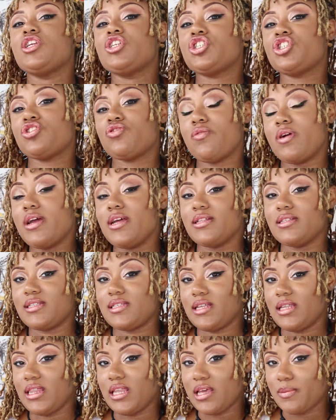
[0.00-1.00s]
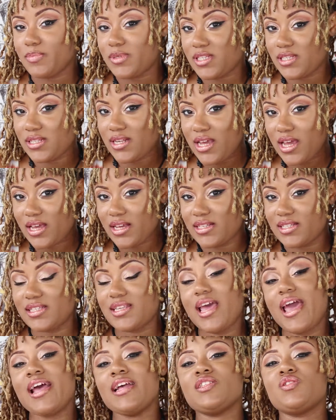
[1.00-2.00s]
trends in
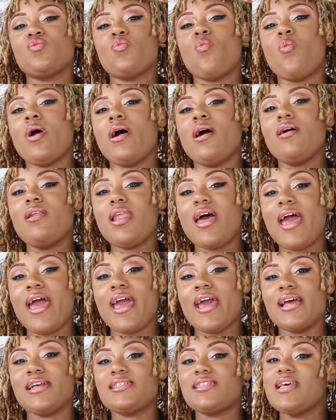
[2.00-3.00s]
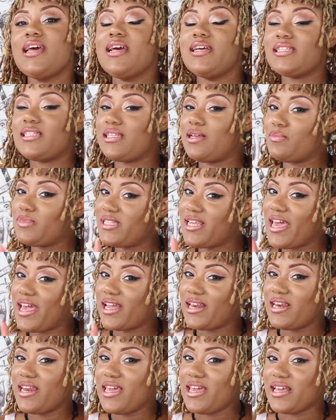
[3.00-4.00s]
lipsticks, as well as some
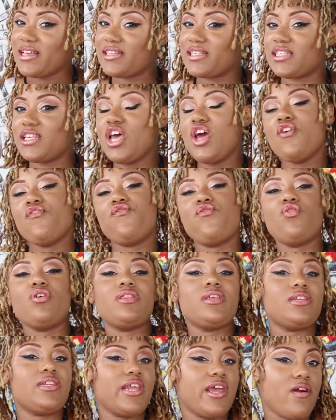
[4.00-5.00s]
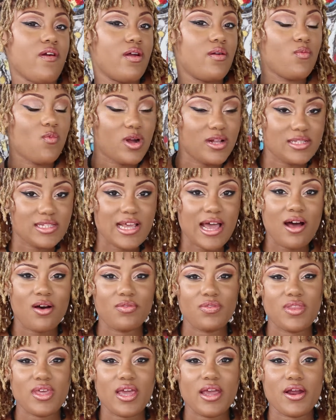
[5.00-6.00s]
techniques for the daring ones
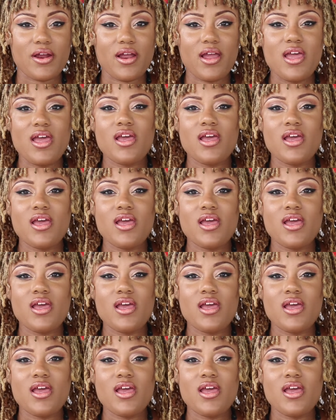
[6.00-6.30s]
out there.